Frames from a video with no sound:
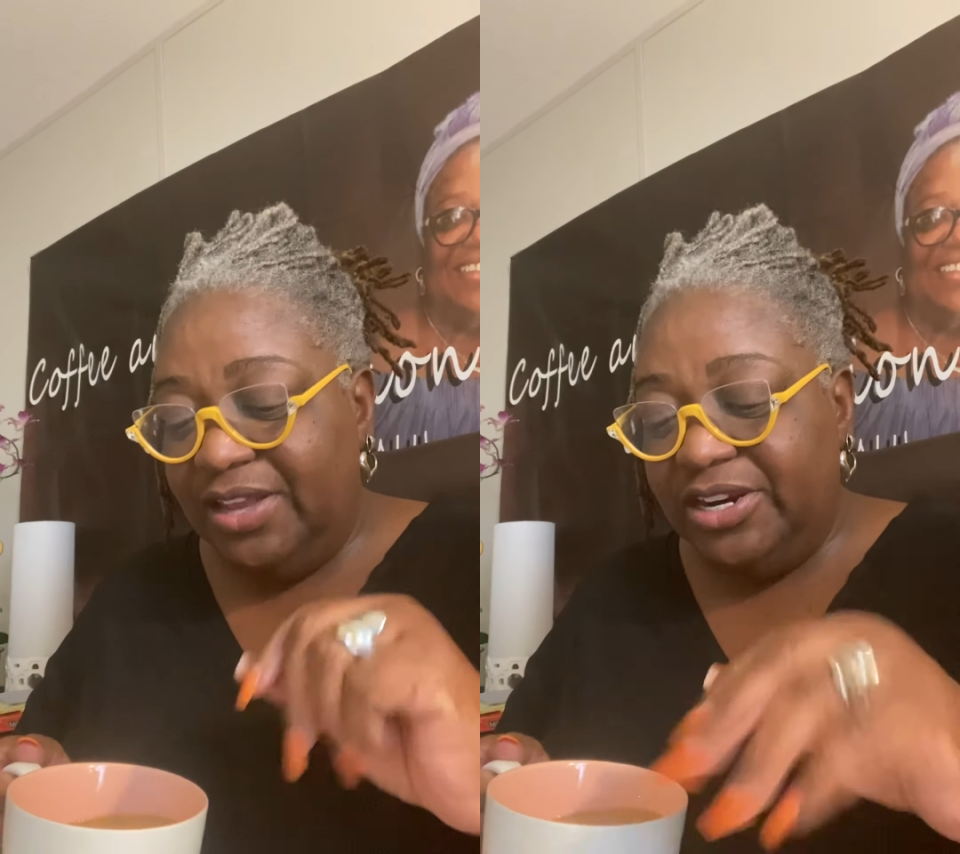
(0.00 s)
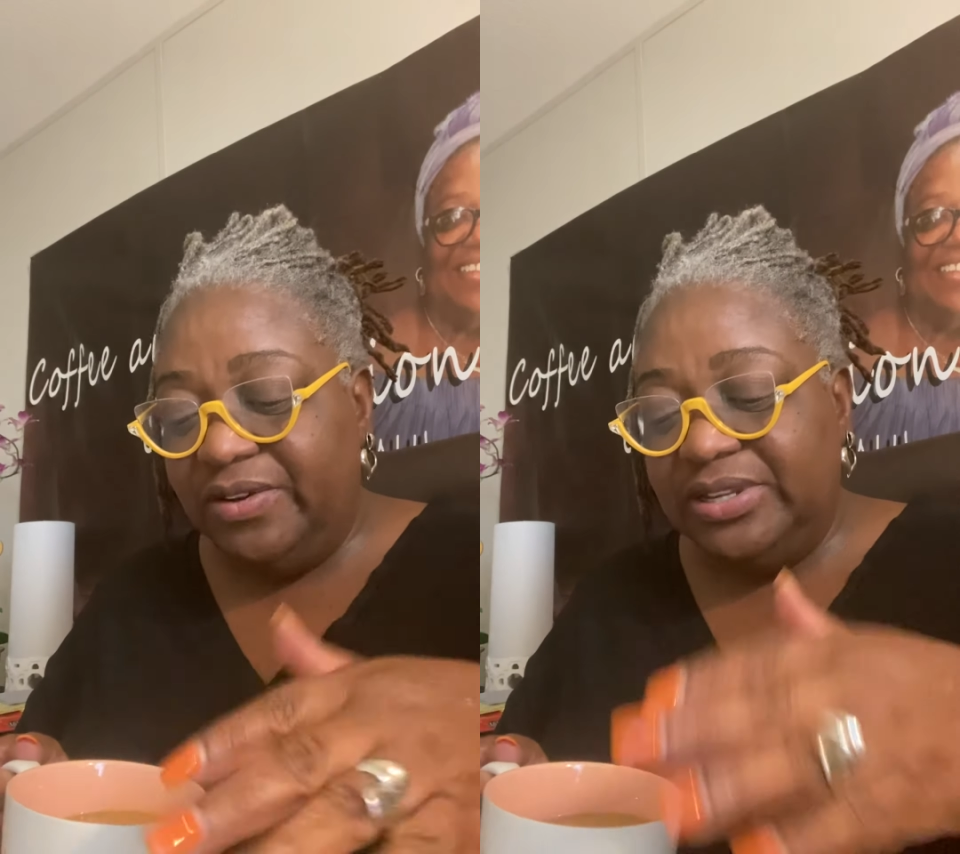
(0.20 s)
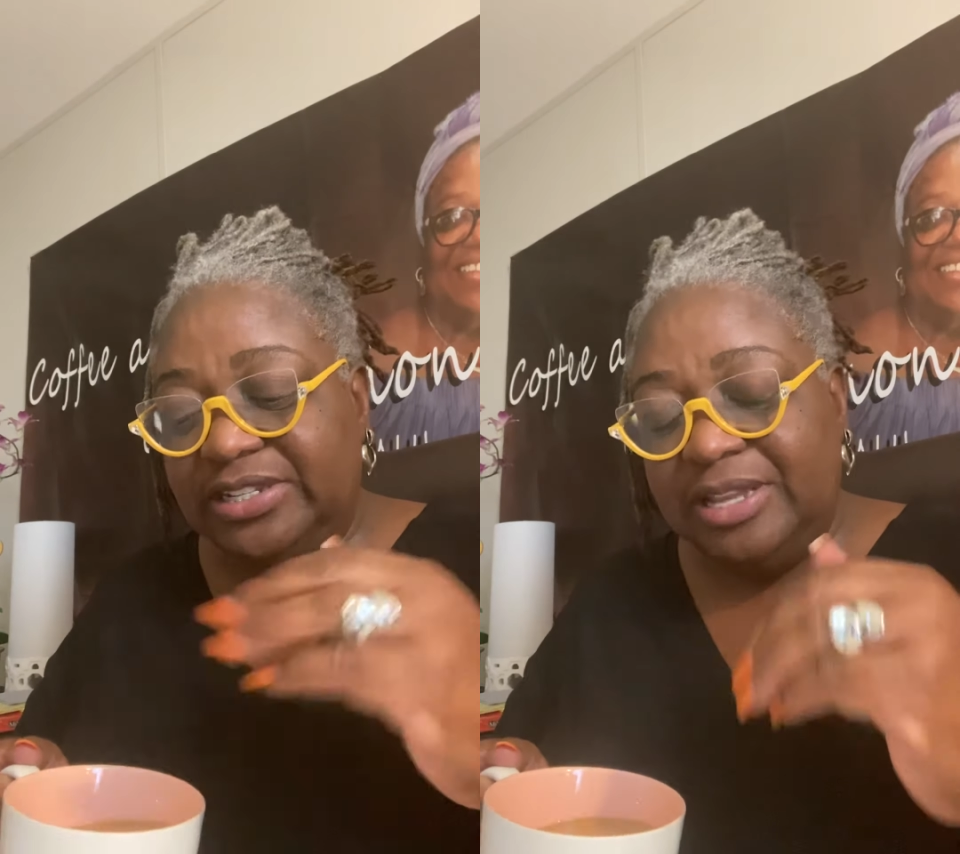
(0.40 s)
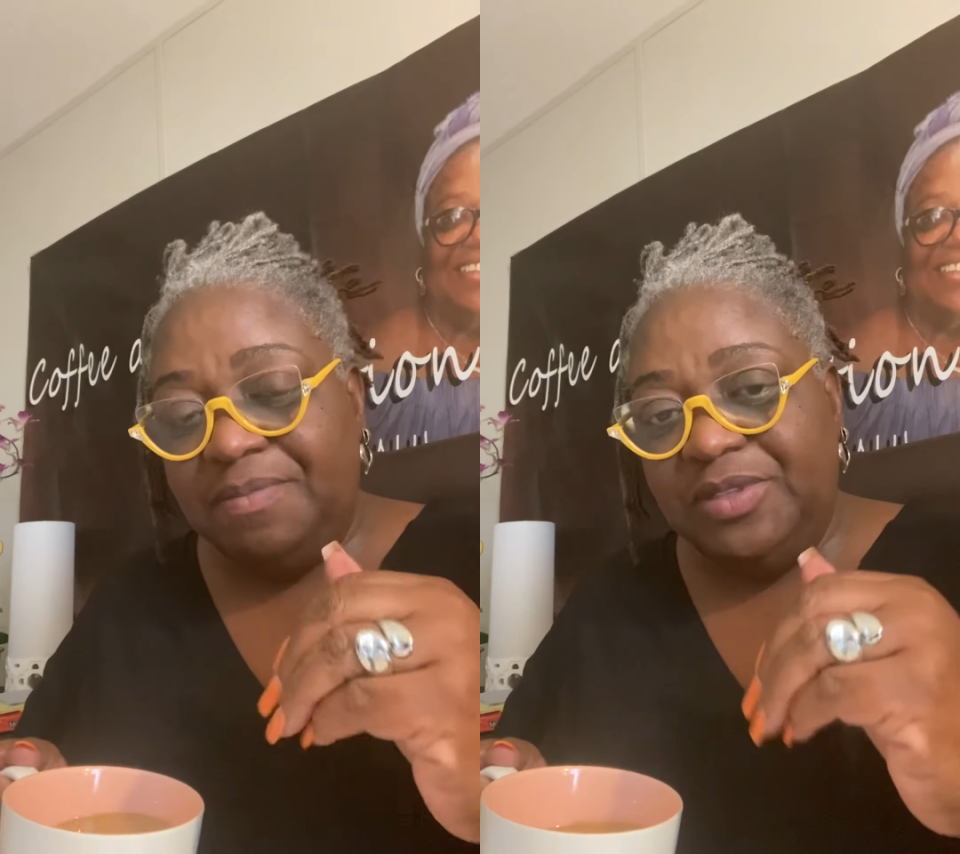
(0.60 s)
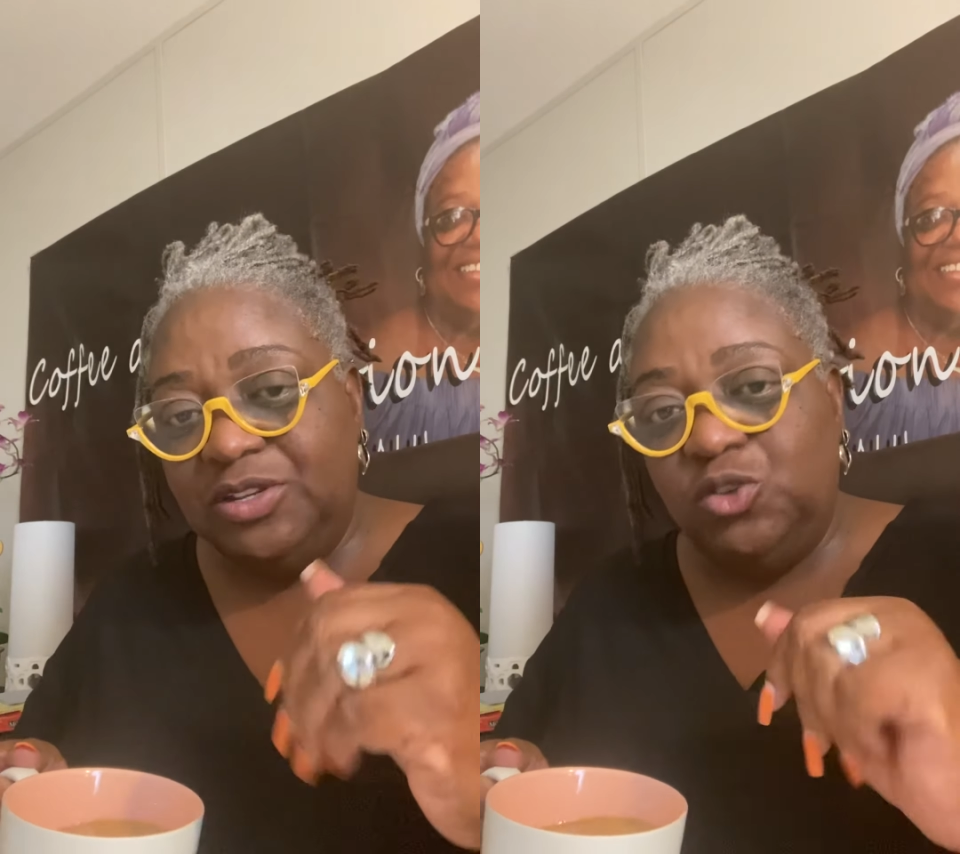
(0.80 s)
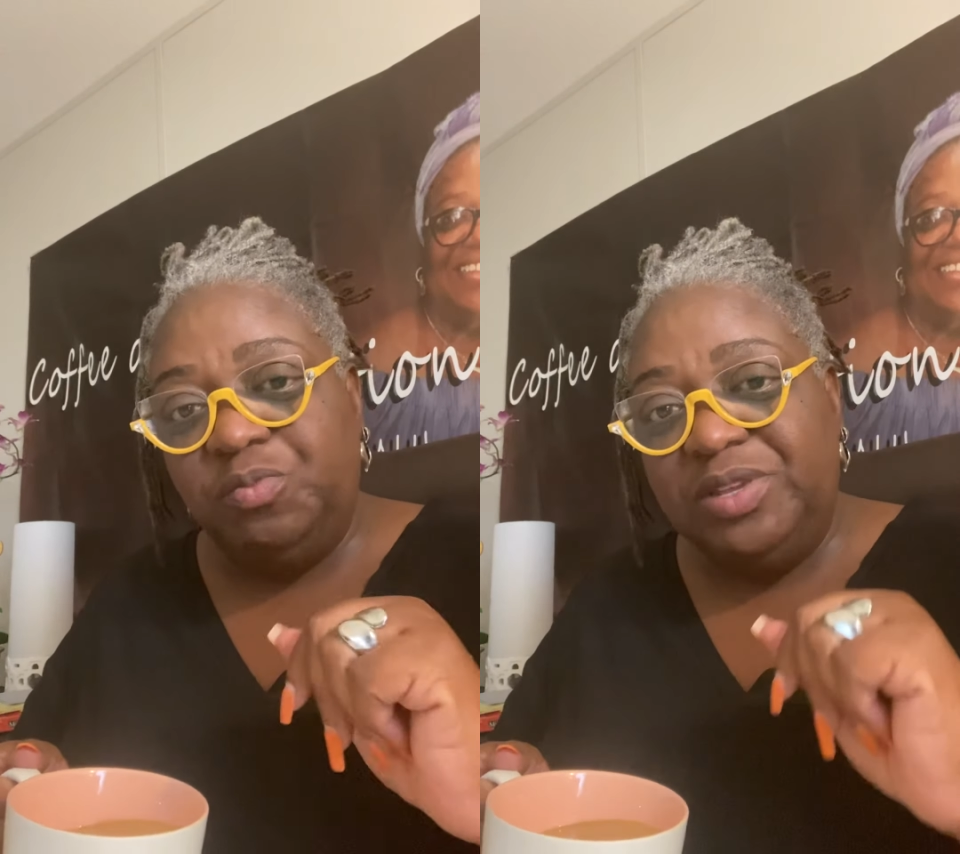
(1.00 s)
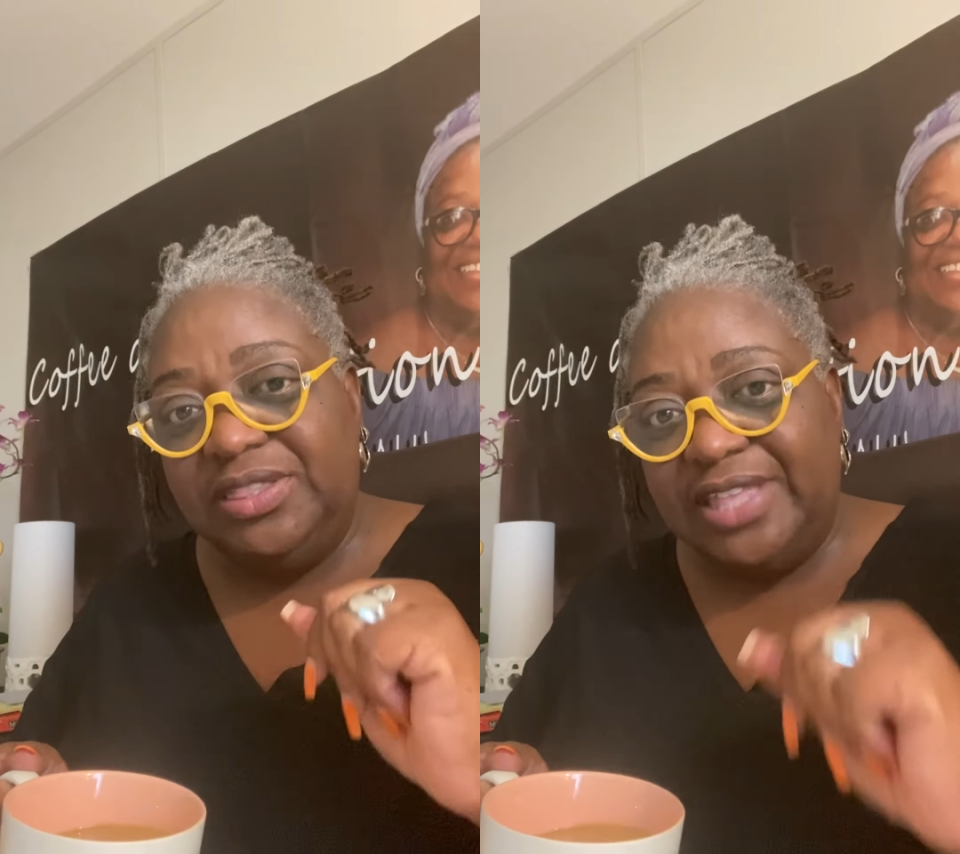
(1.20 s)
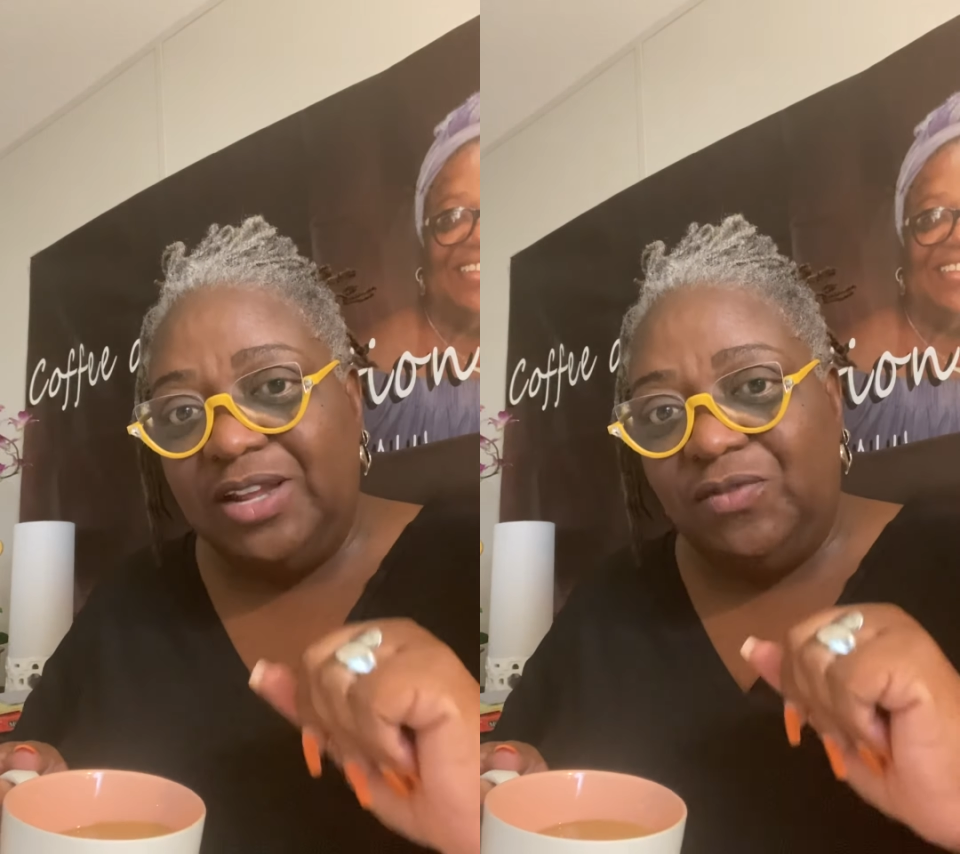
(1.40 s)
there is something to be
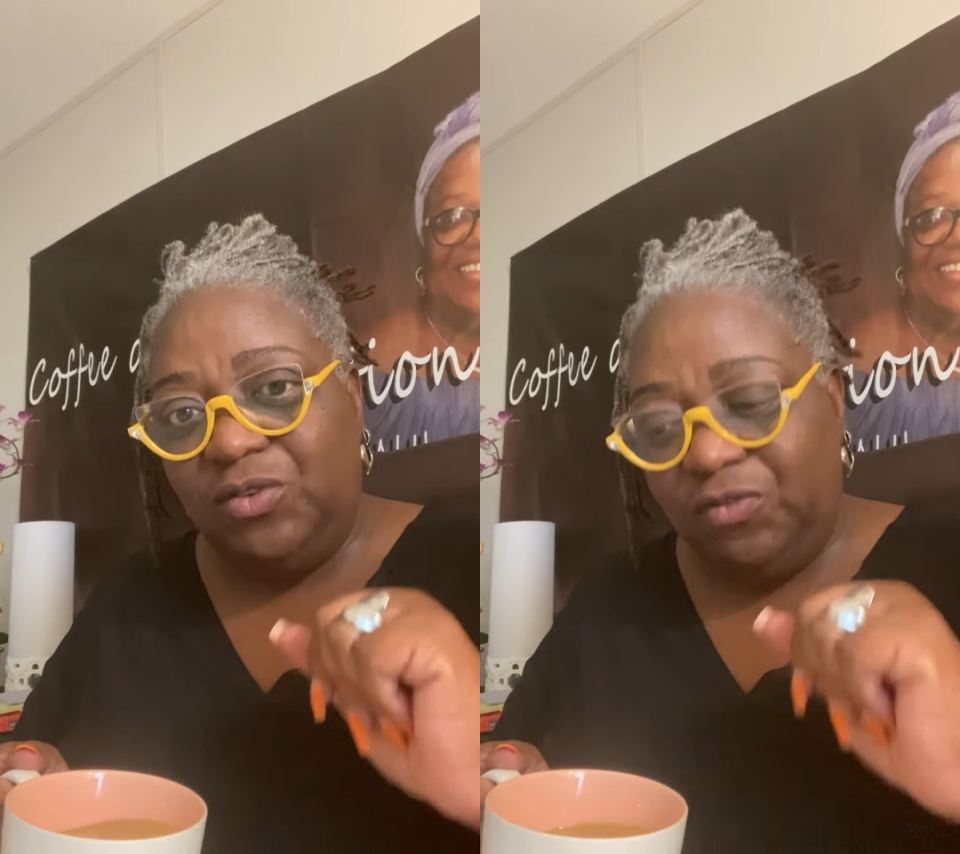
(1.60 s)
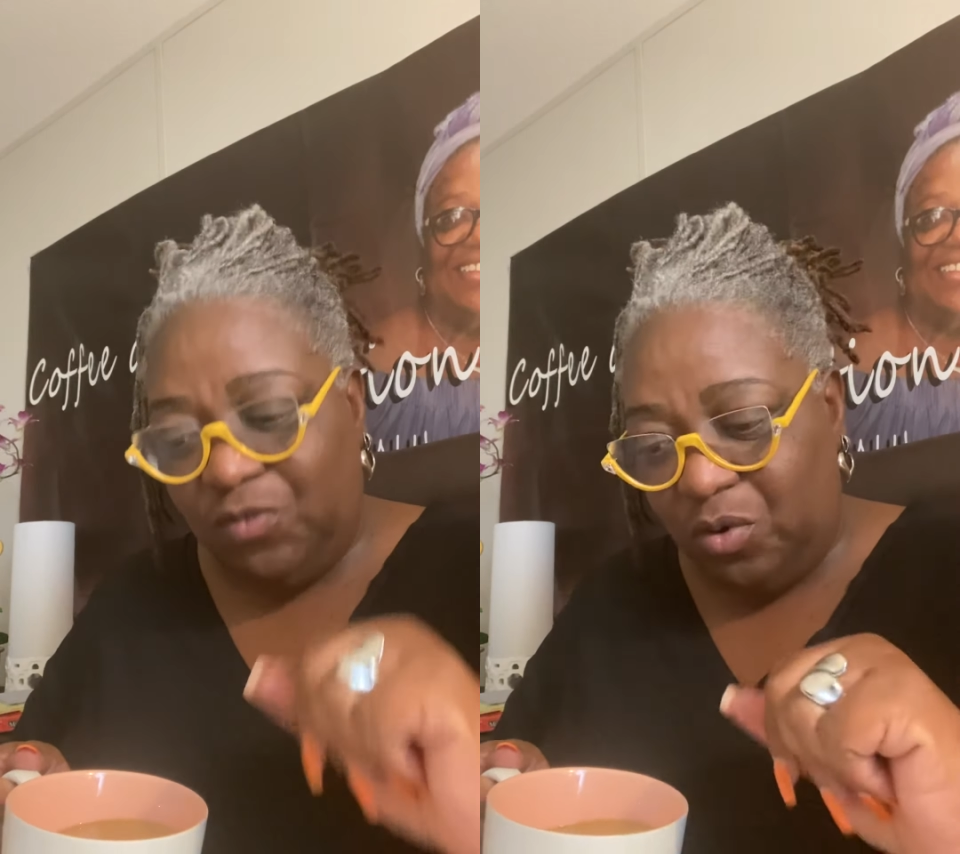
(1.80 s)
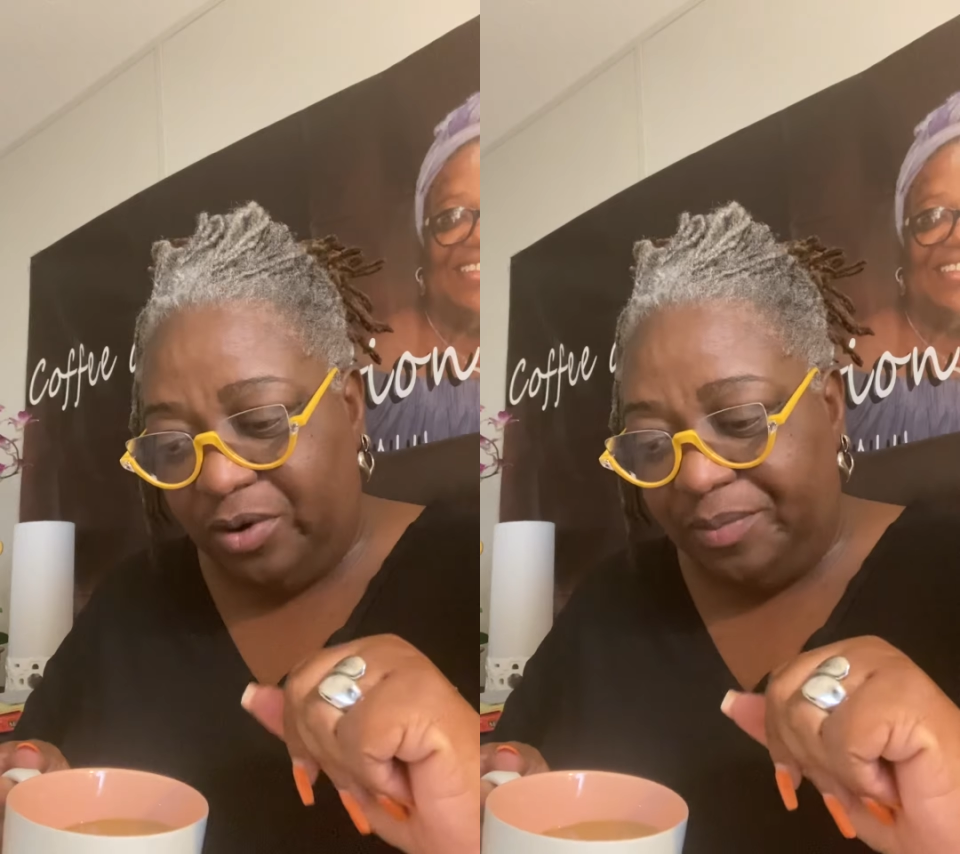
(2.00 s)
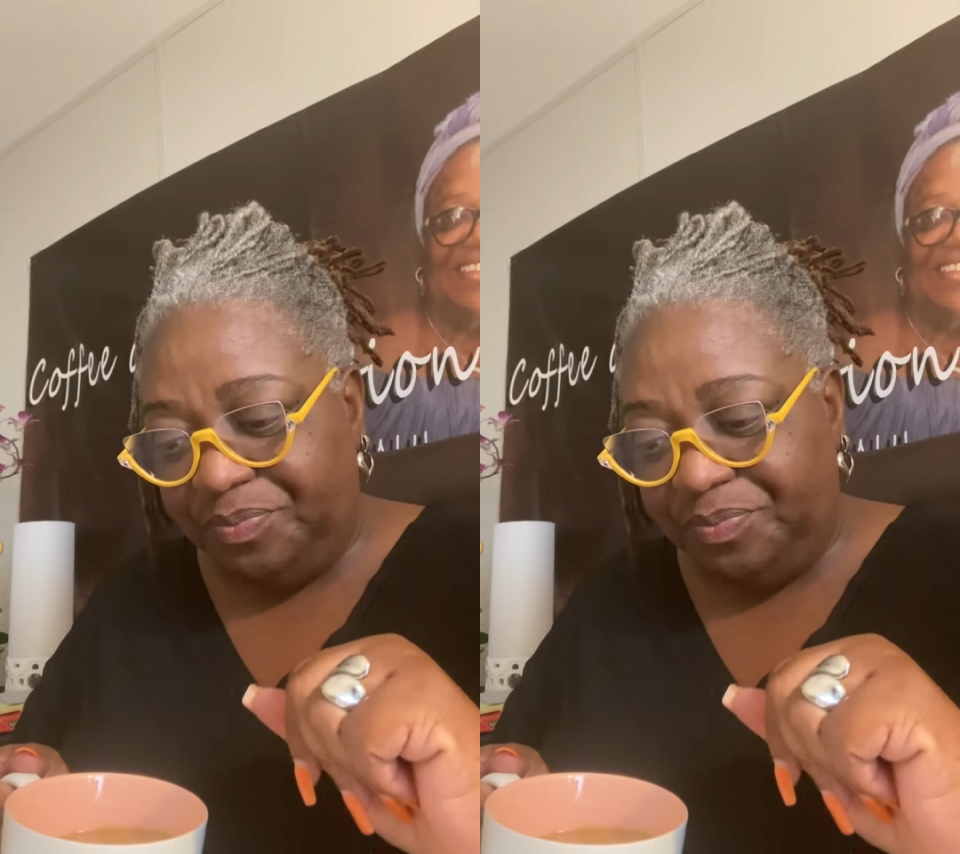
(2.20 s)
thankful for.